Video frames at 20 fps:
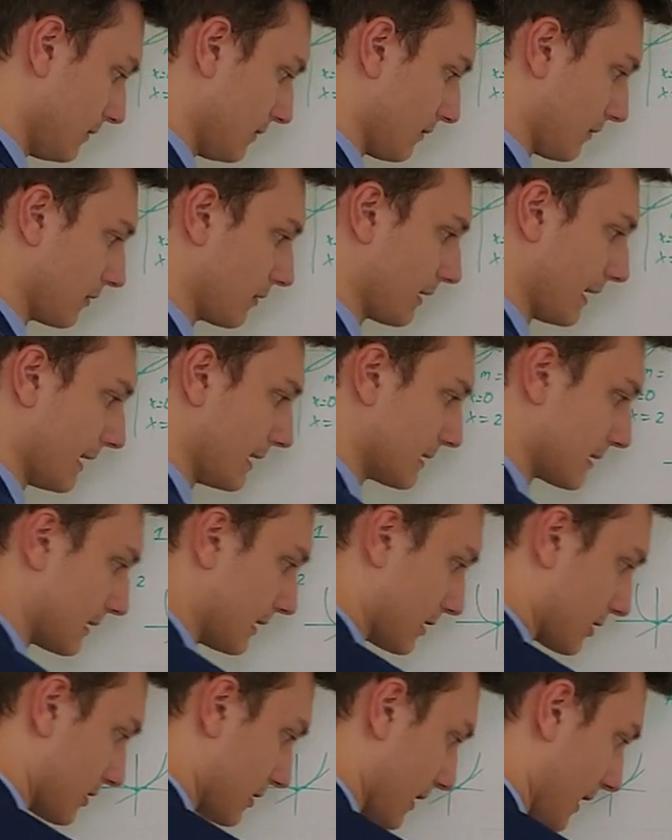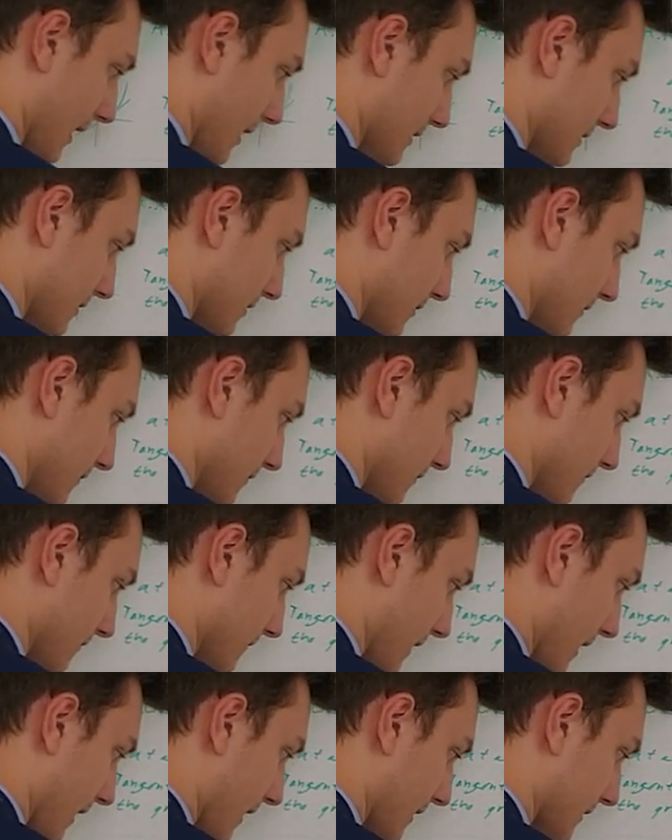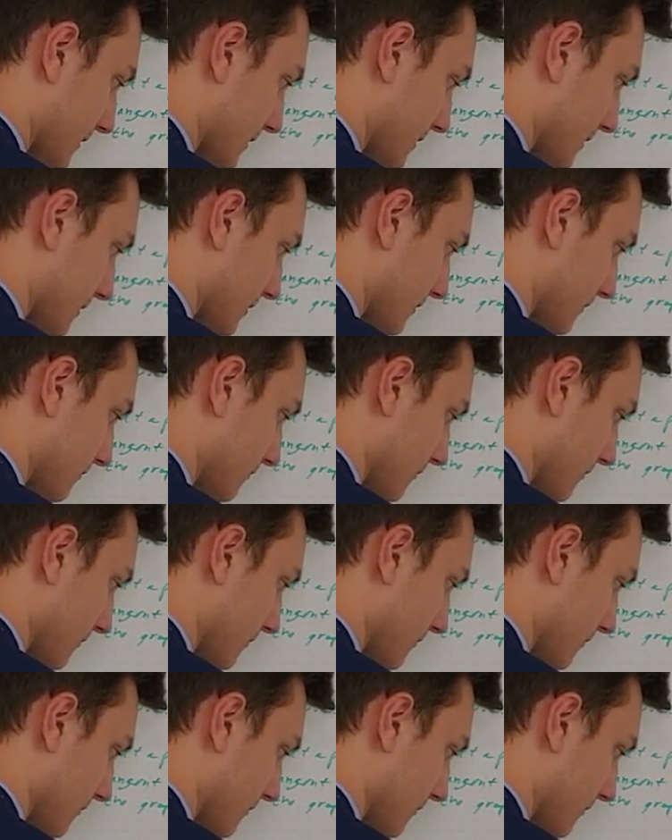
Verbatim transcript: okay, such that x,